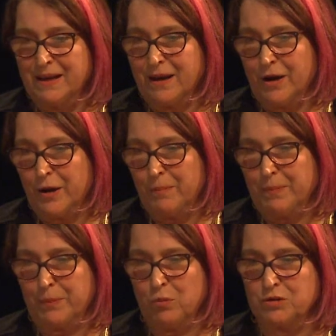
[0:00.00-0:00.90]

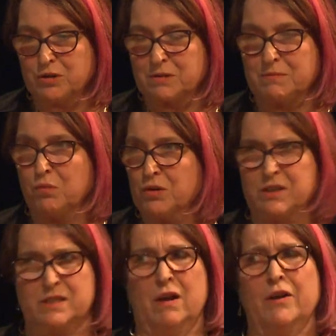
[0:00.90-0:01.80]
What
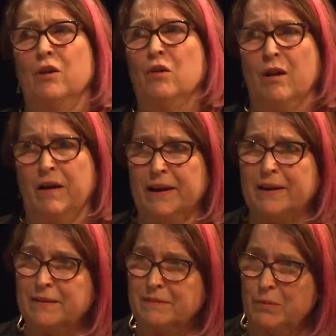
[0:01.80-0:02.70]
does done look like?